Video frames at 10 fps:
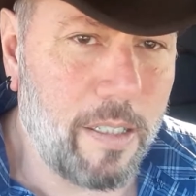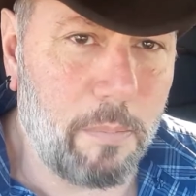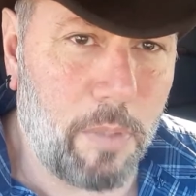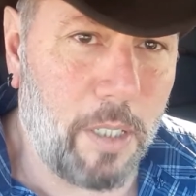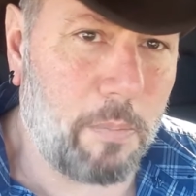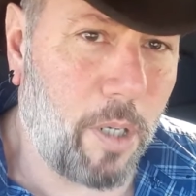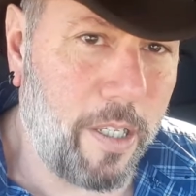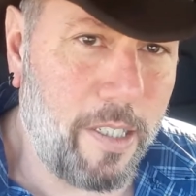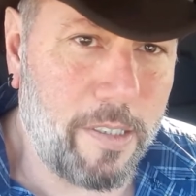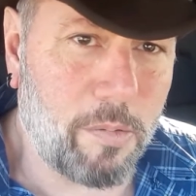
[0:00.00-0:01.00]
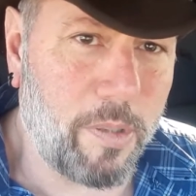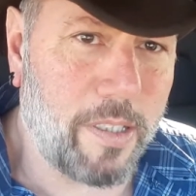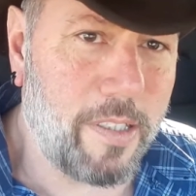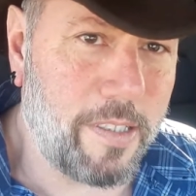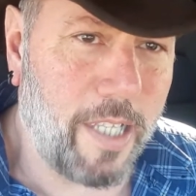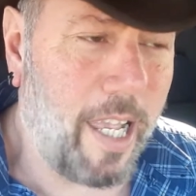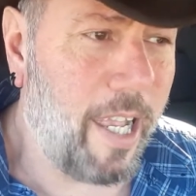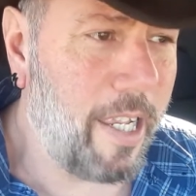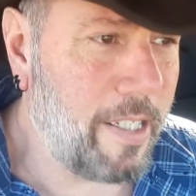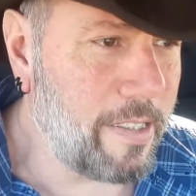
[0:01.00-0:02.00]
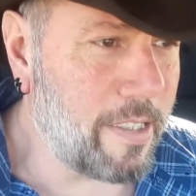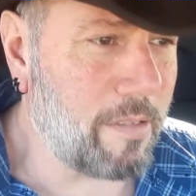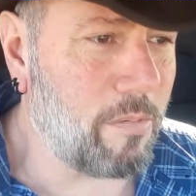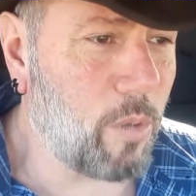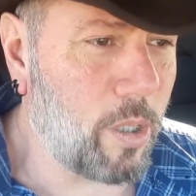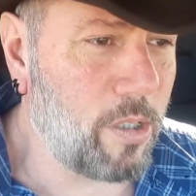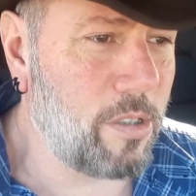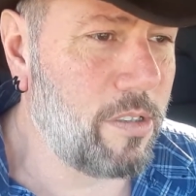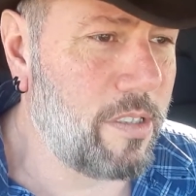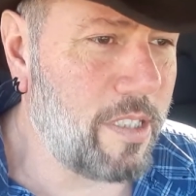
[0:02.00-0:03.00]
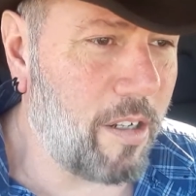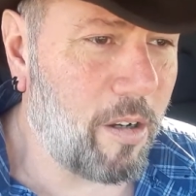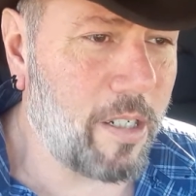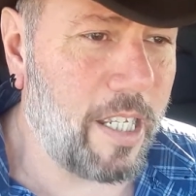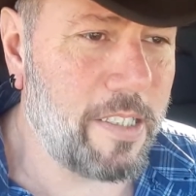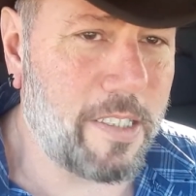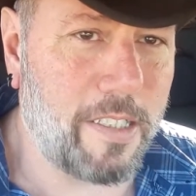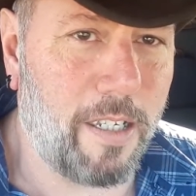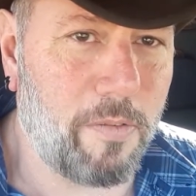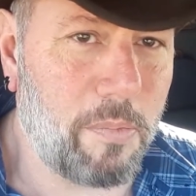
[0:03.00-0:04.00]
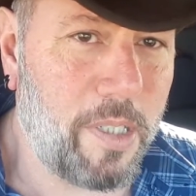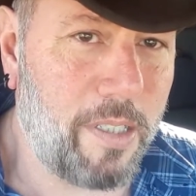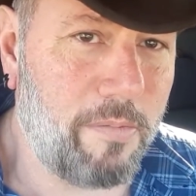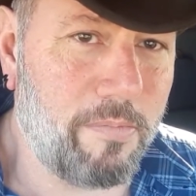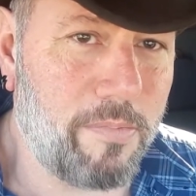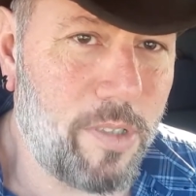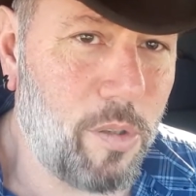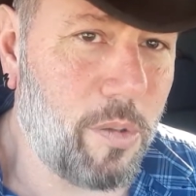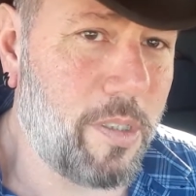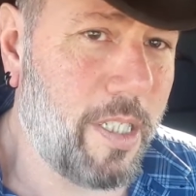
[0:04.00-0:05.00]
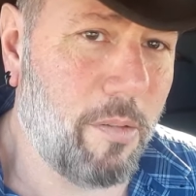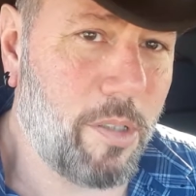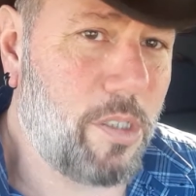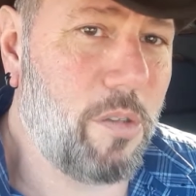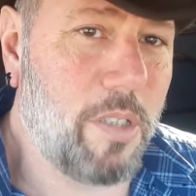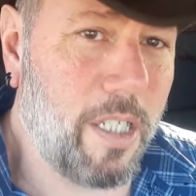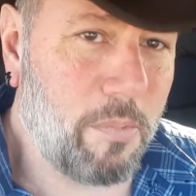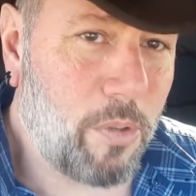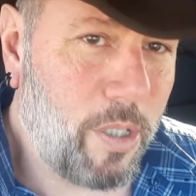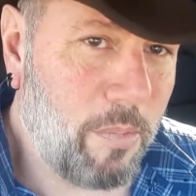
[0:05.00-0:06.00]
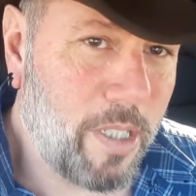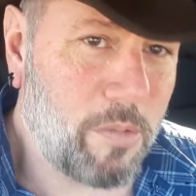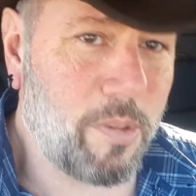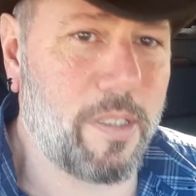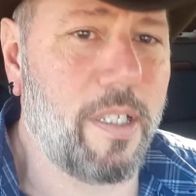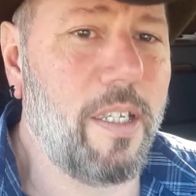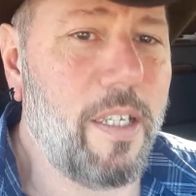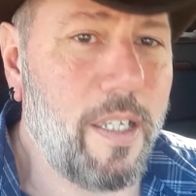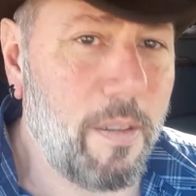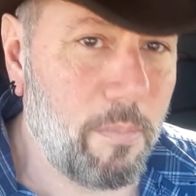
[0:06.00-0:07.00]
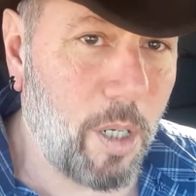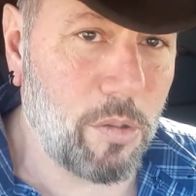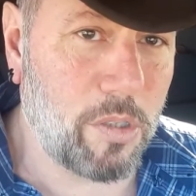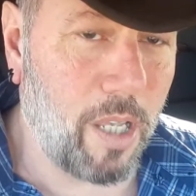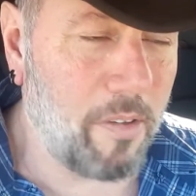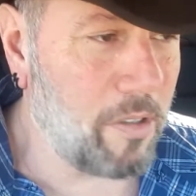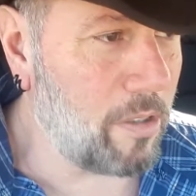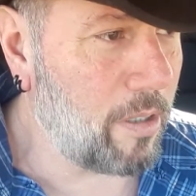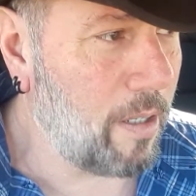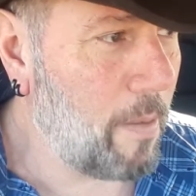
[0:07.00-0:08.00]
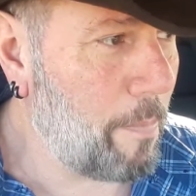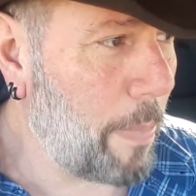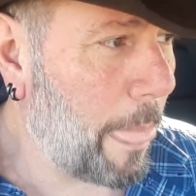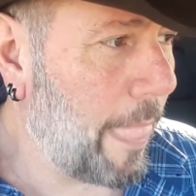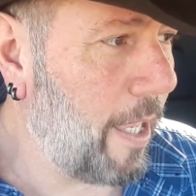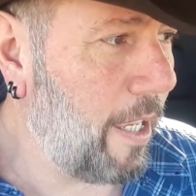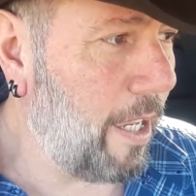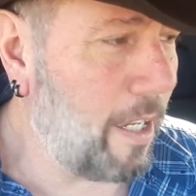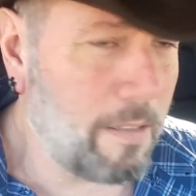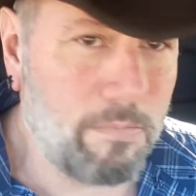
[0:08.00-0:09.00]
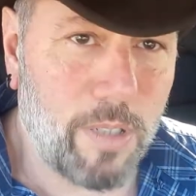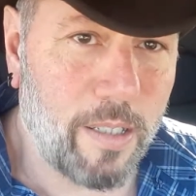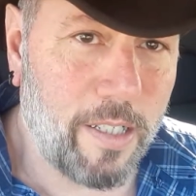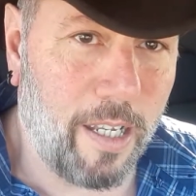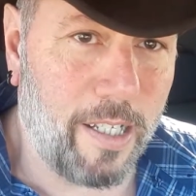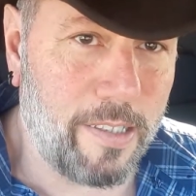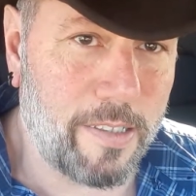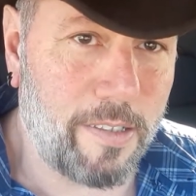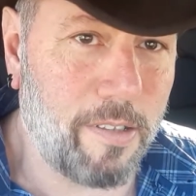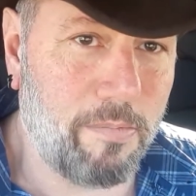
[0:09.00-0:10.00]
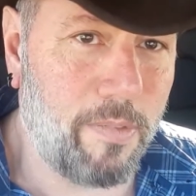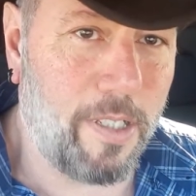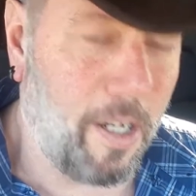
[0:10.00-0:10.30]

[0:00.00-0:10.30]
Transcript: butt plates with designs and words and all kinds of stuff. I mean, you get what you get pretty much with most other uh, guns. You you